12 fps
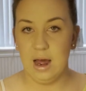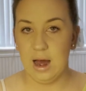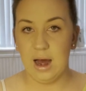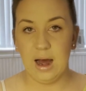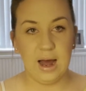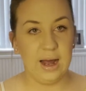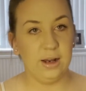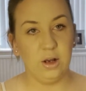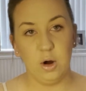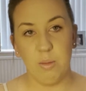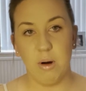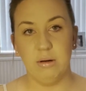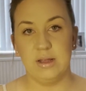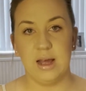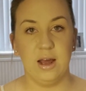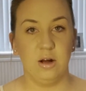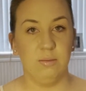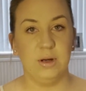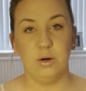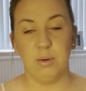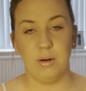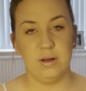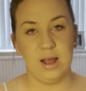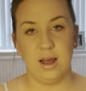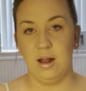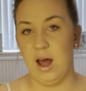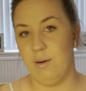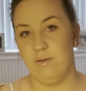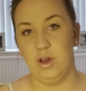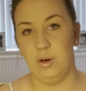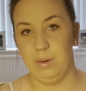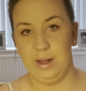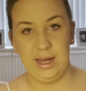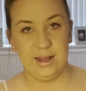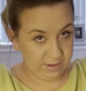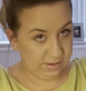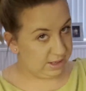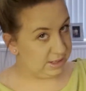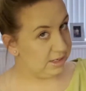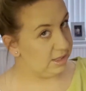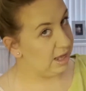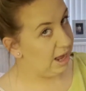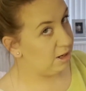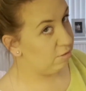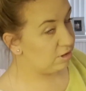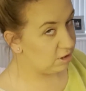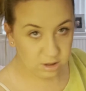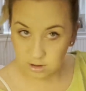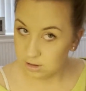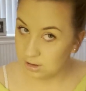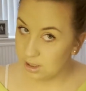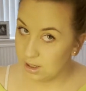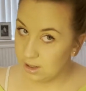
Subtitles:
high, low ponytail, middle ponytail, however you please. This is the end result.